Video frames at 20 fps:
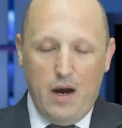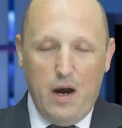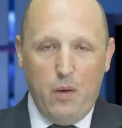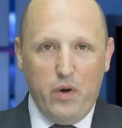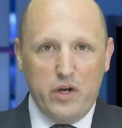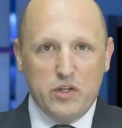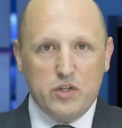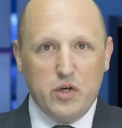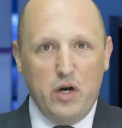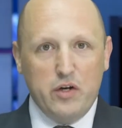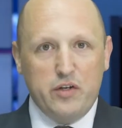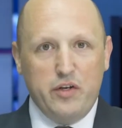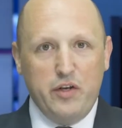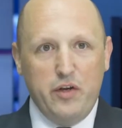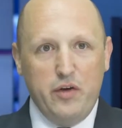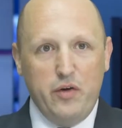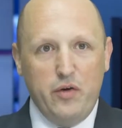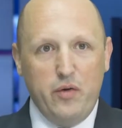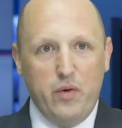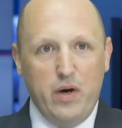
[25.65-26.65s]
I want to talk to
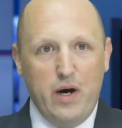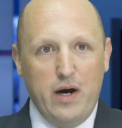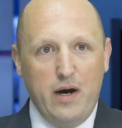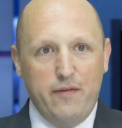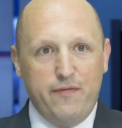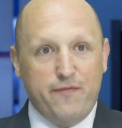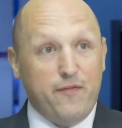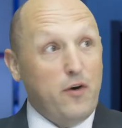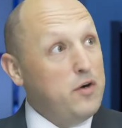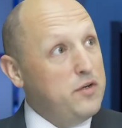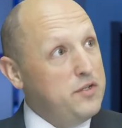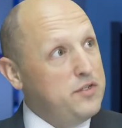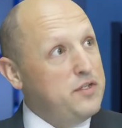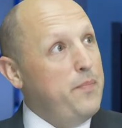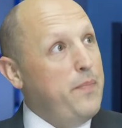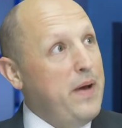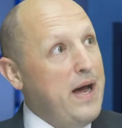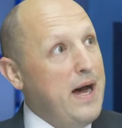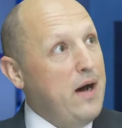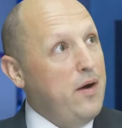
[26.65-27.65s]
you first
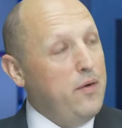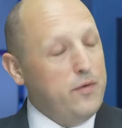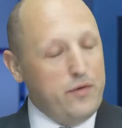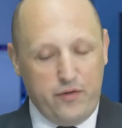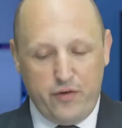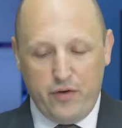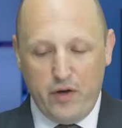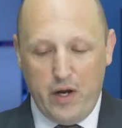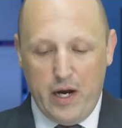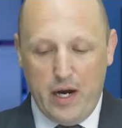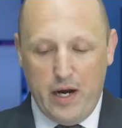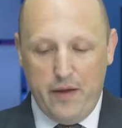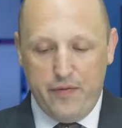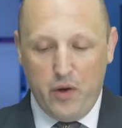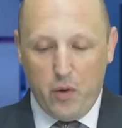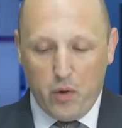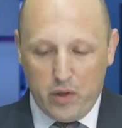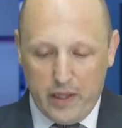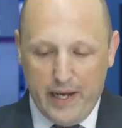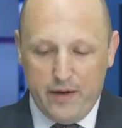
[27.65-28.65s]
about
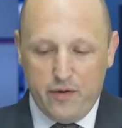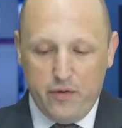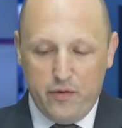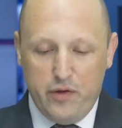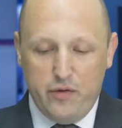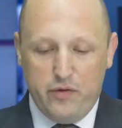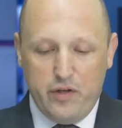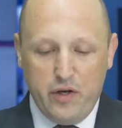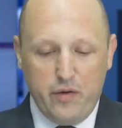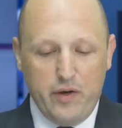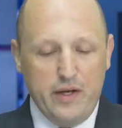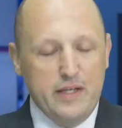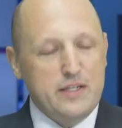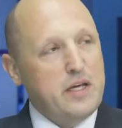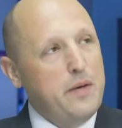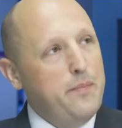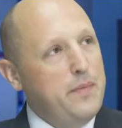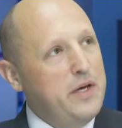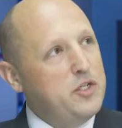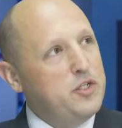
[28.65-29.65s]
the Orlando Utilities
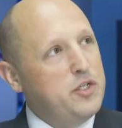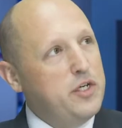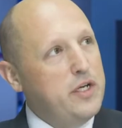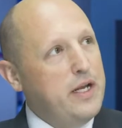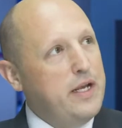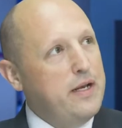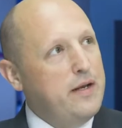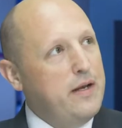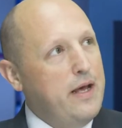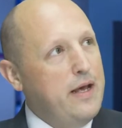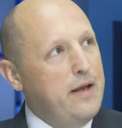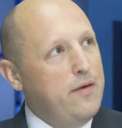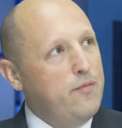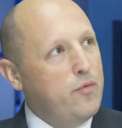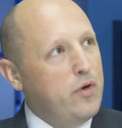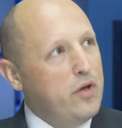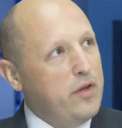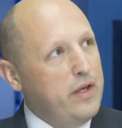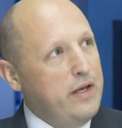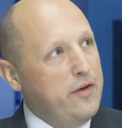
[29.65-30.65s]
Commission and
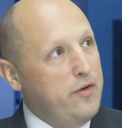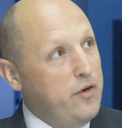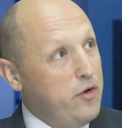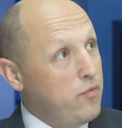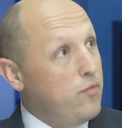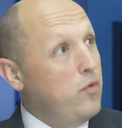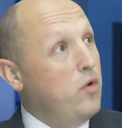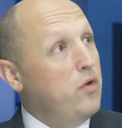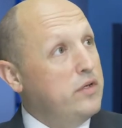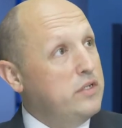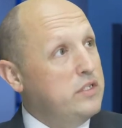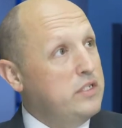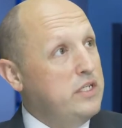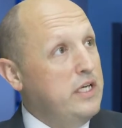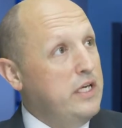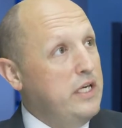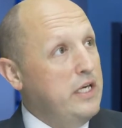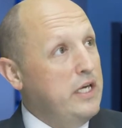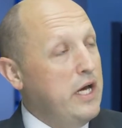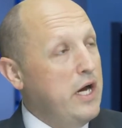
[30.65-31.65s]
really in your role as
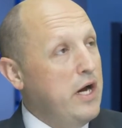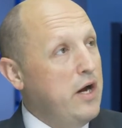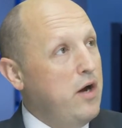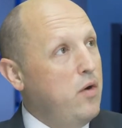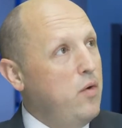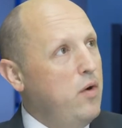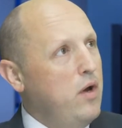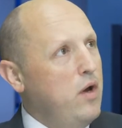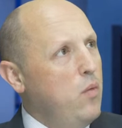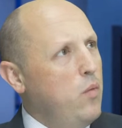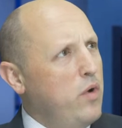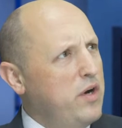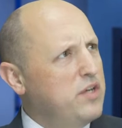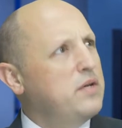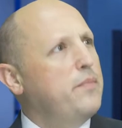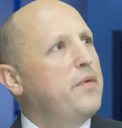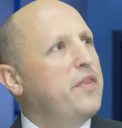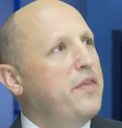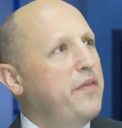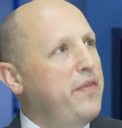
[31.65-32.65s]
CEO, what are
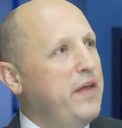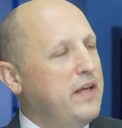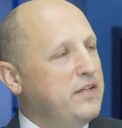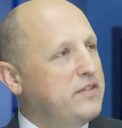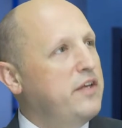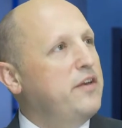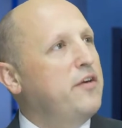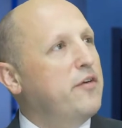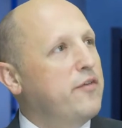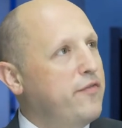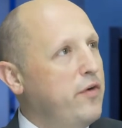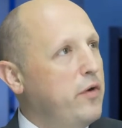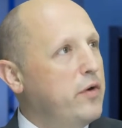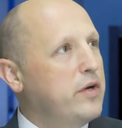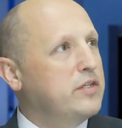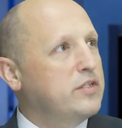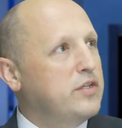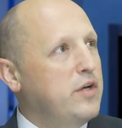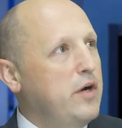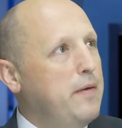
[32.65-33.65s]
some of the things that you're
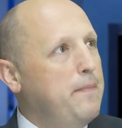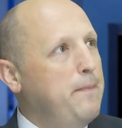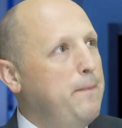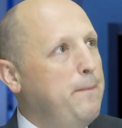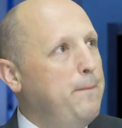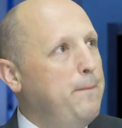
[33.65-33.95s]
focused on?